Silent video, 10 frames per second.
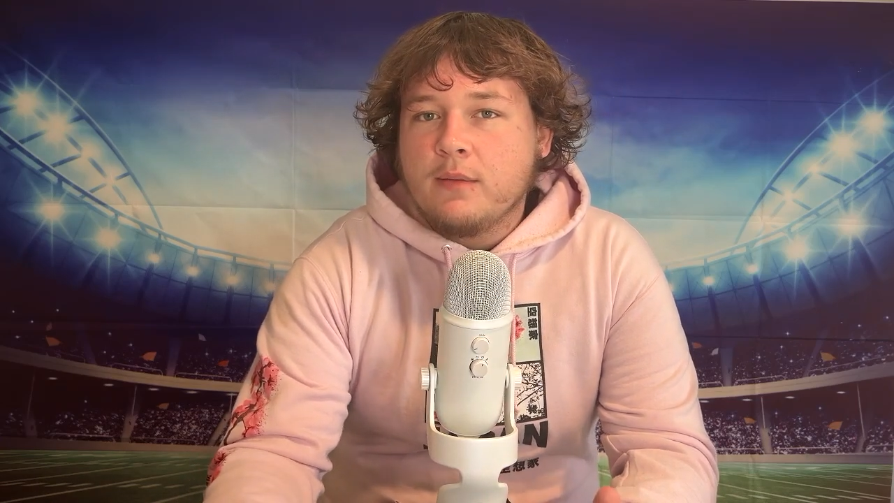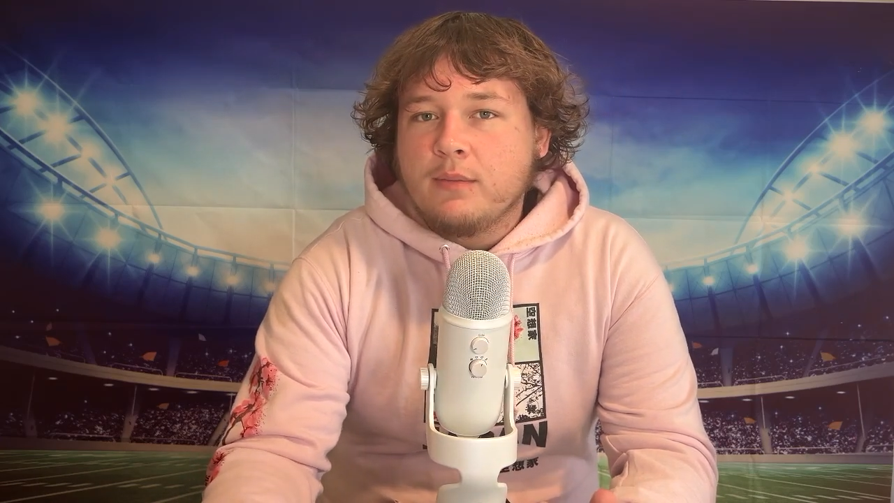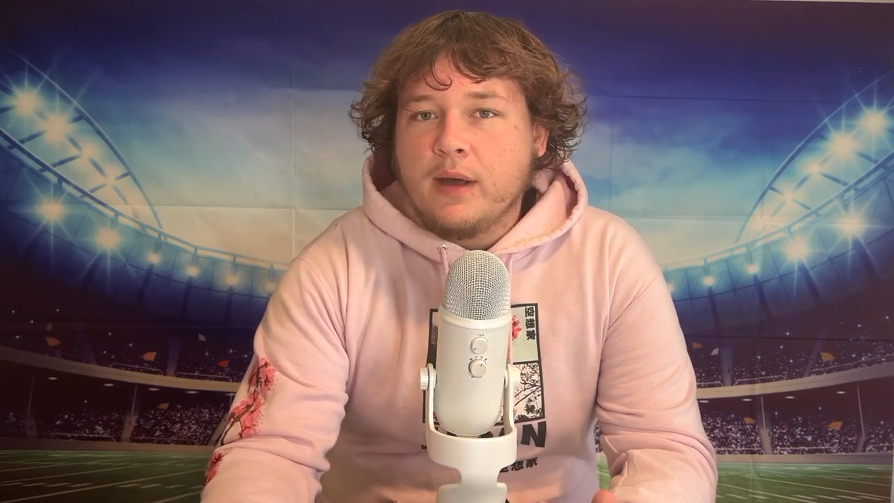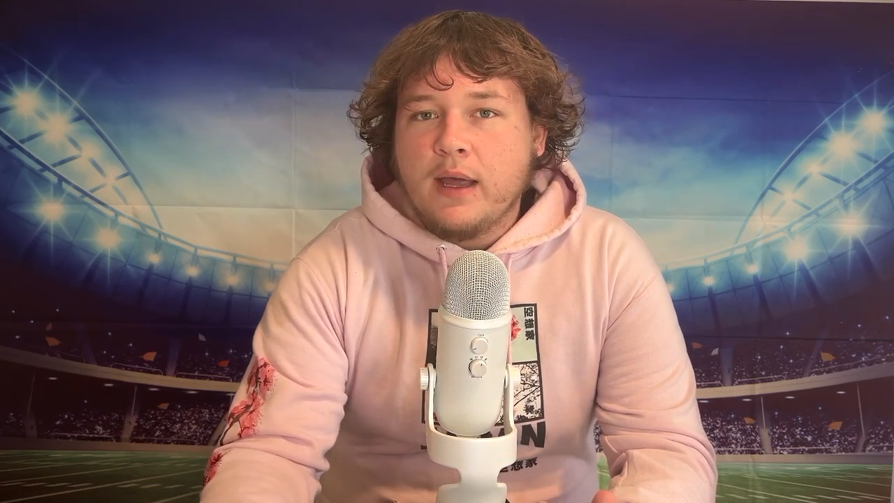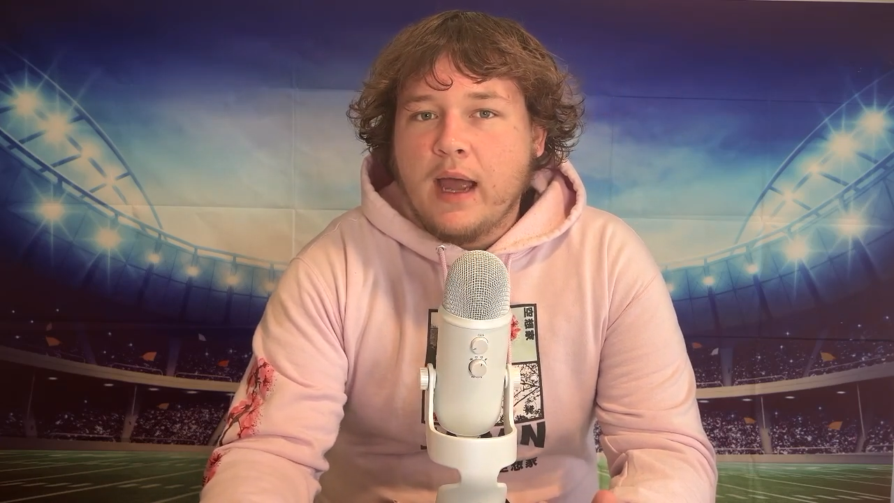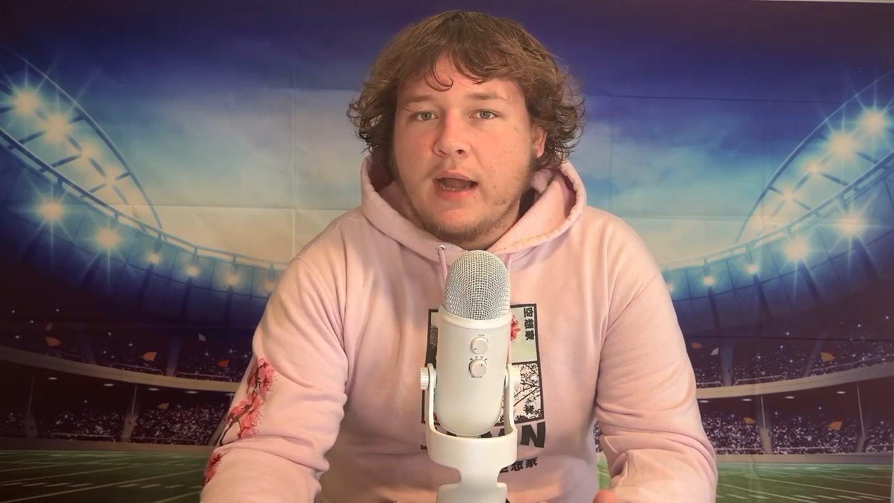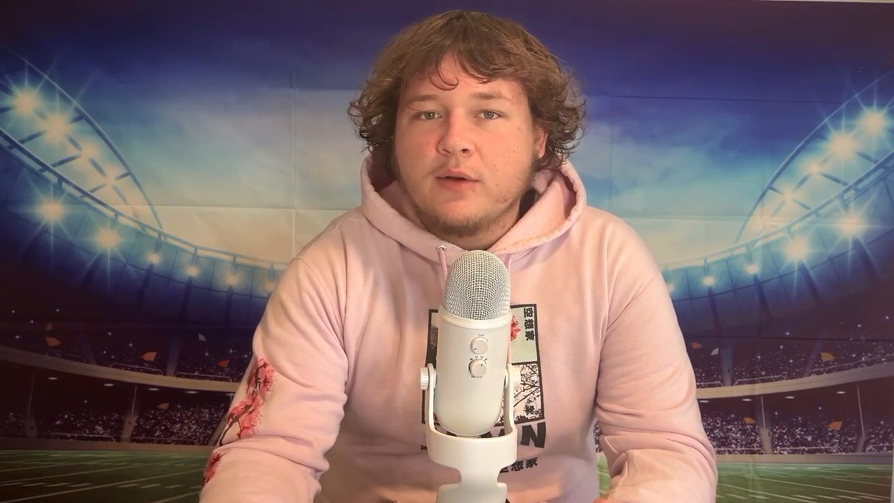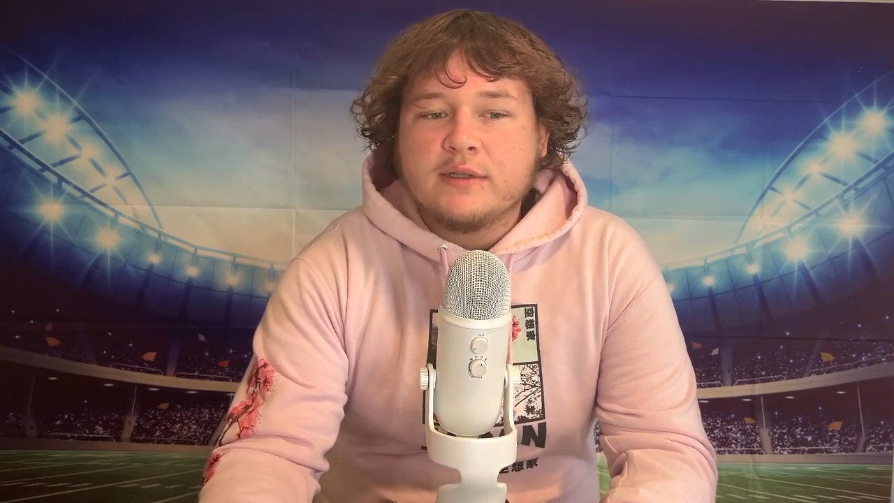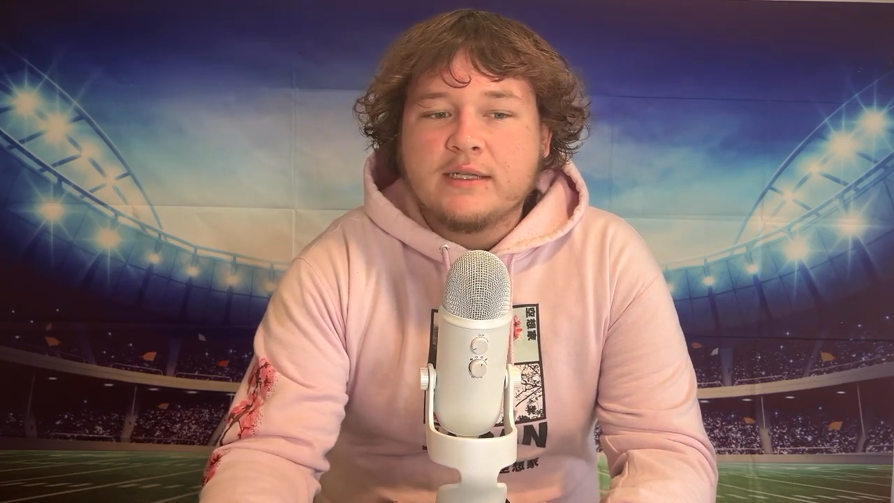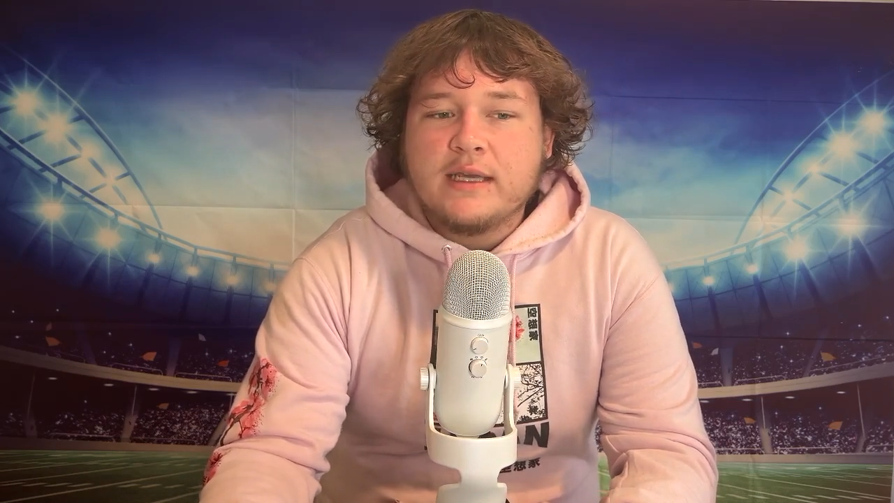but I
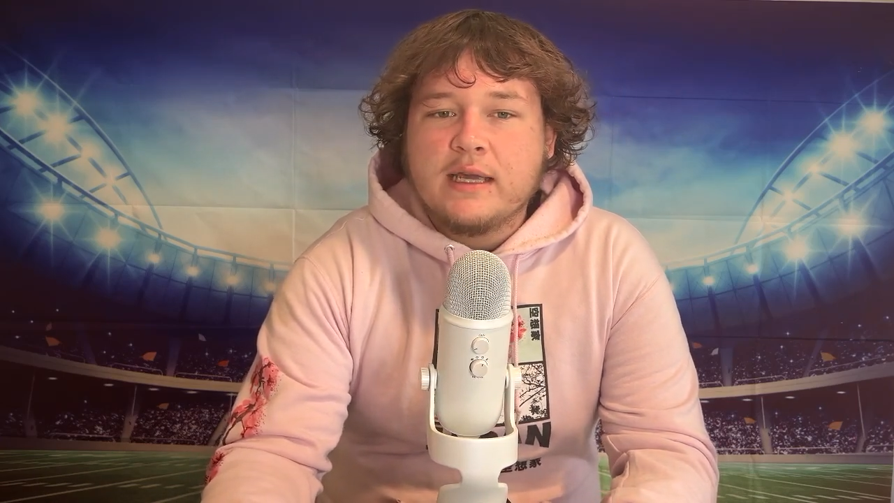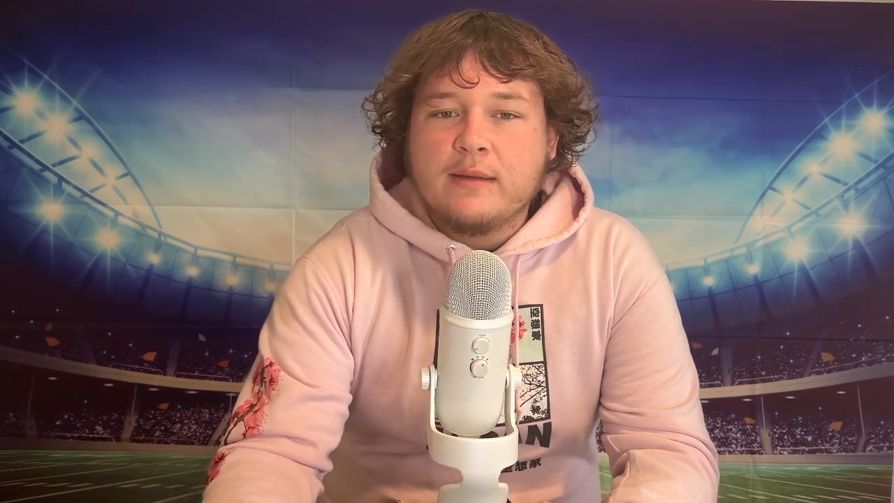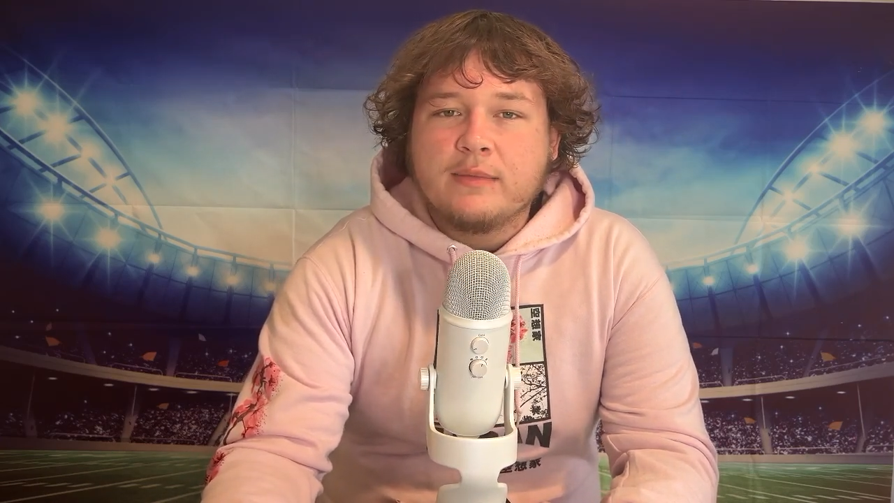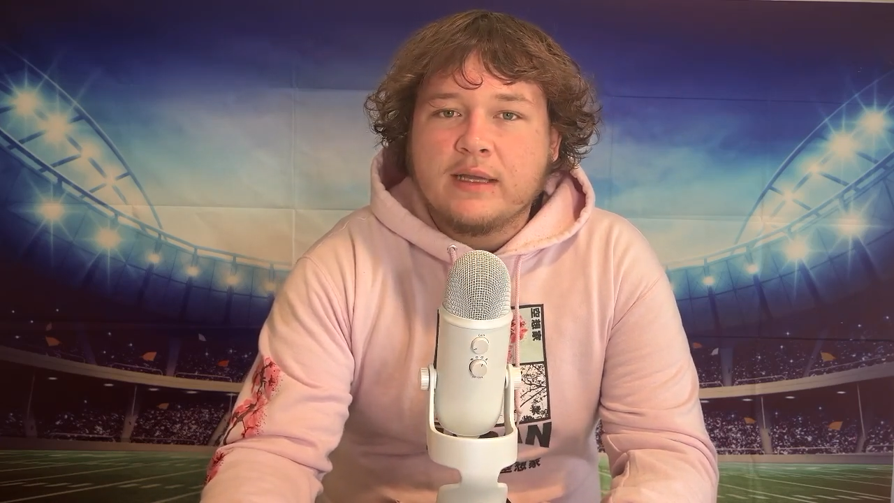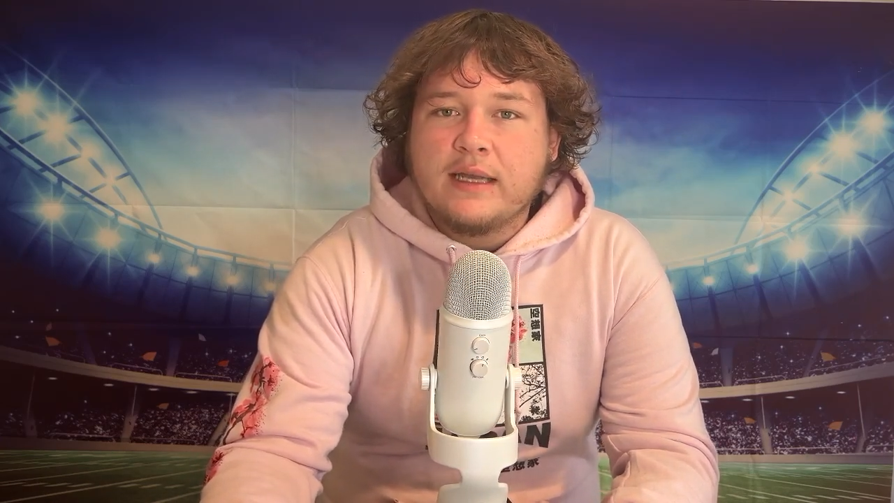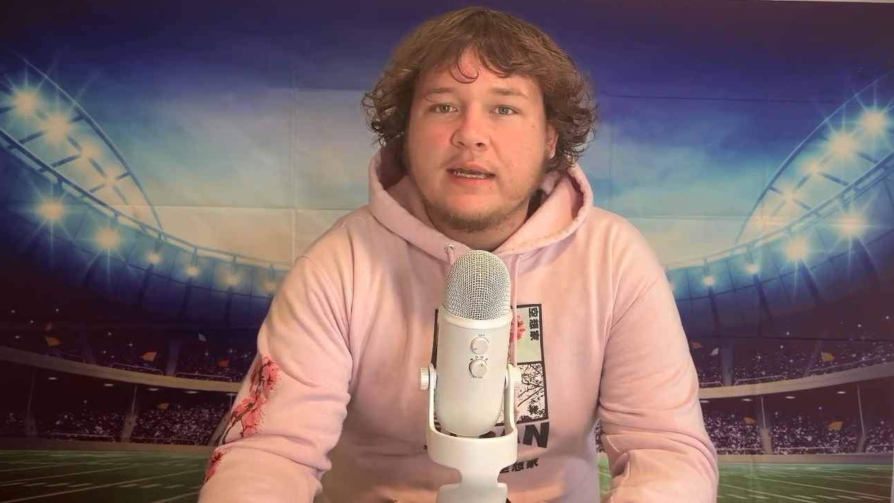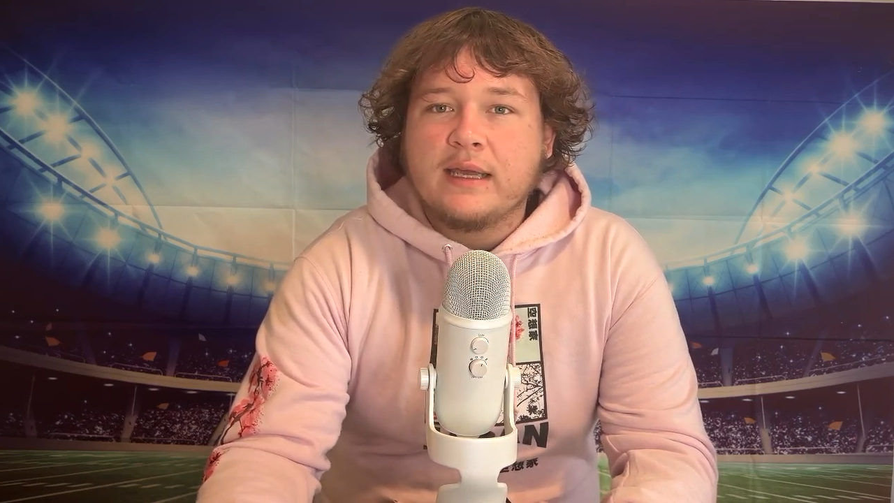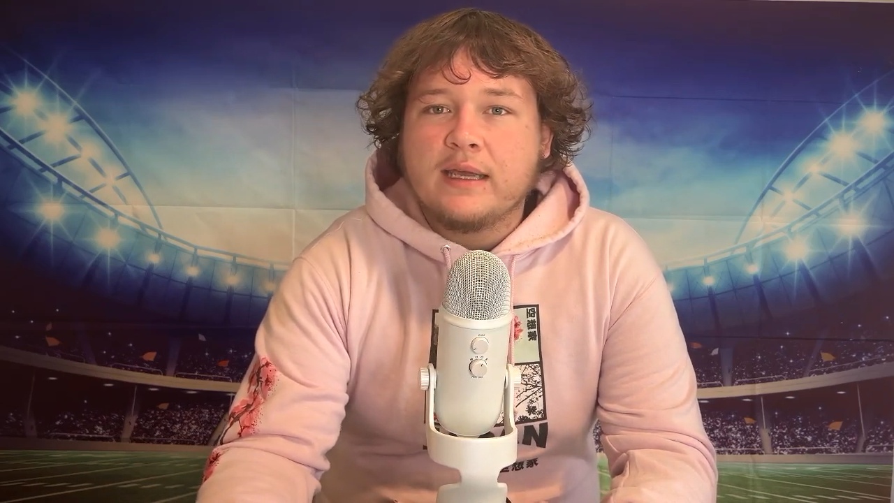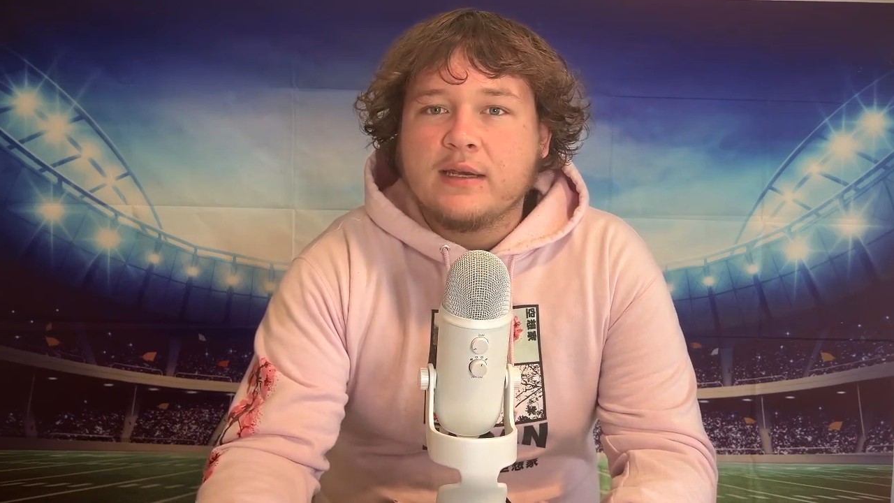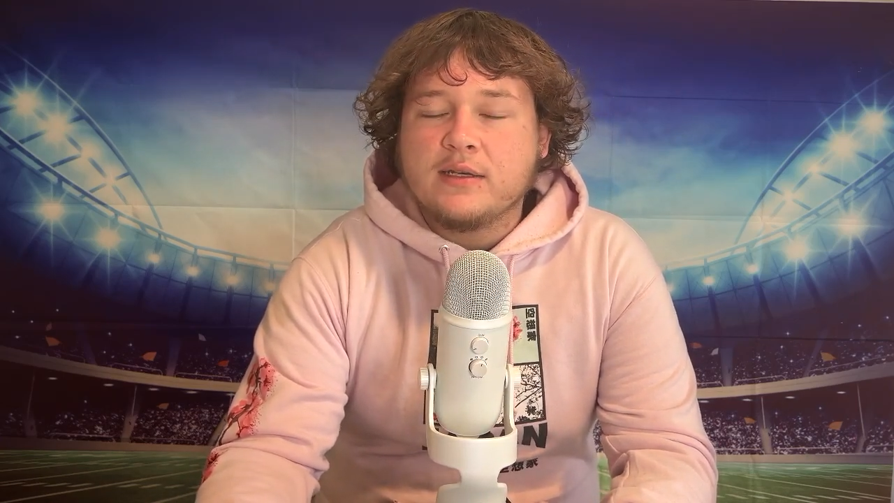don't see him leaning
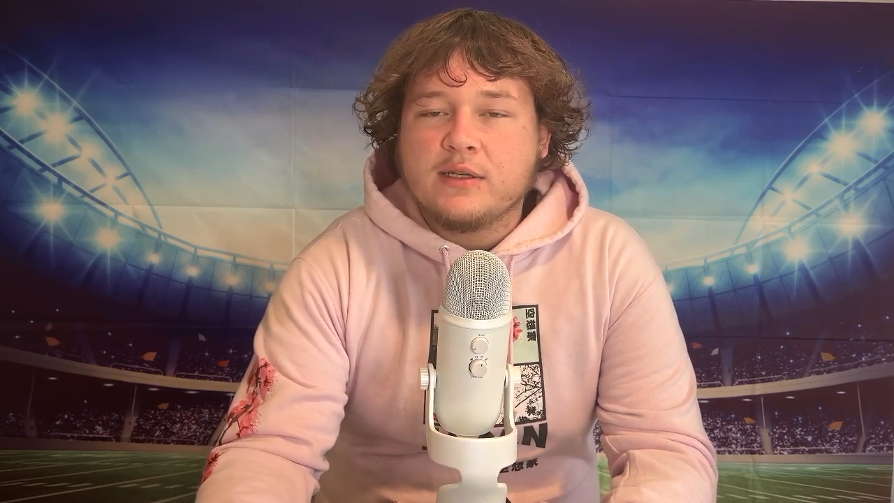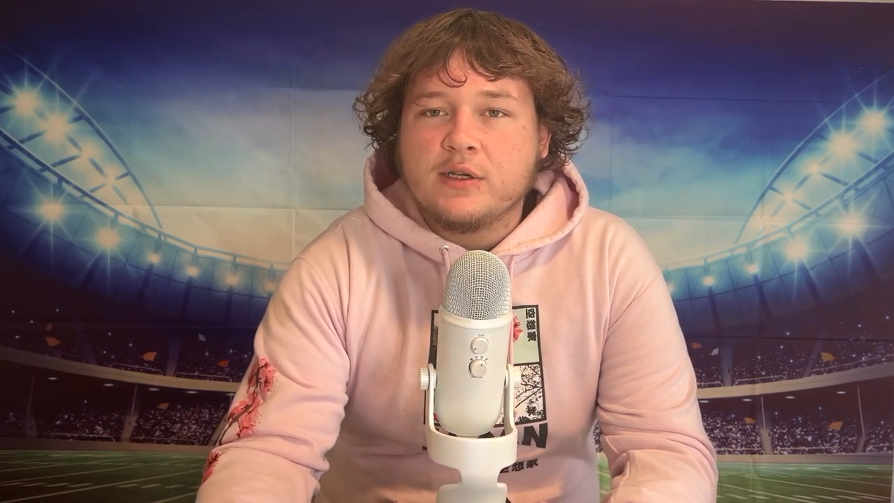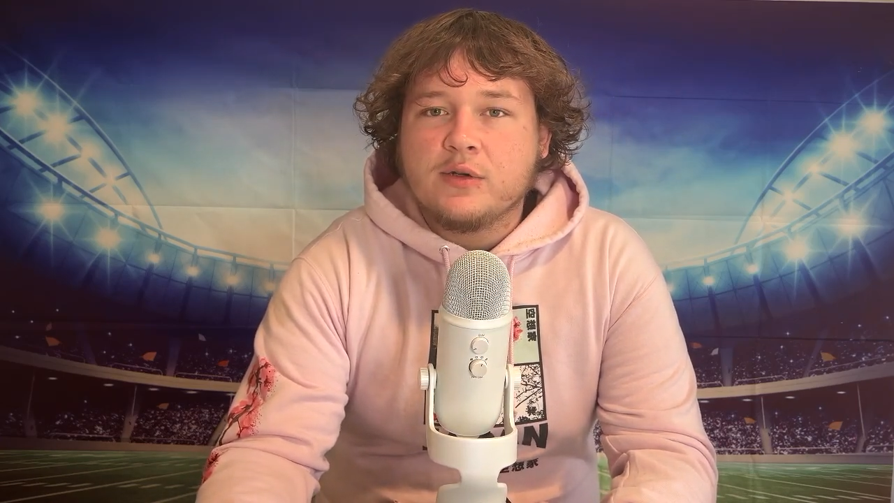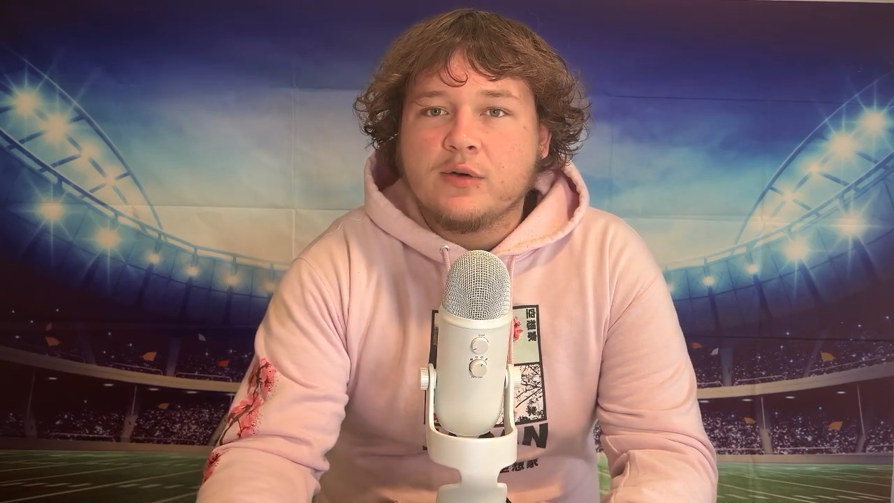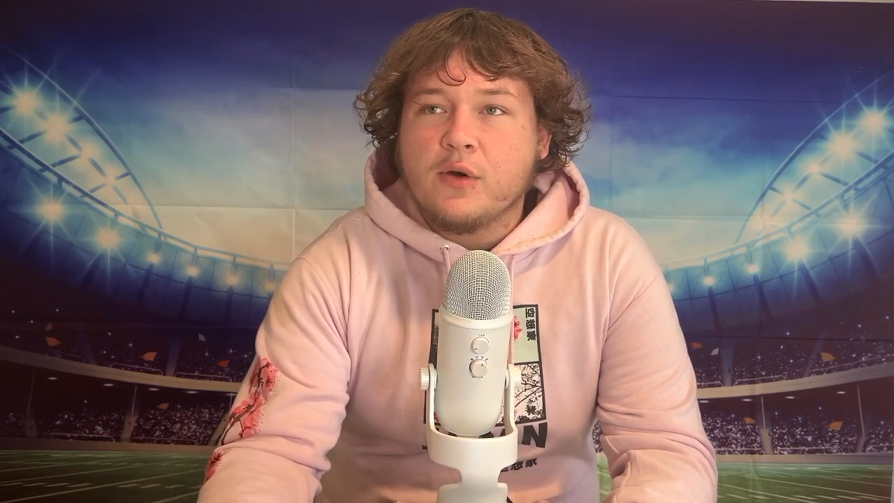into,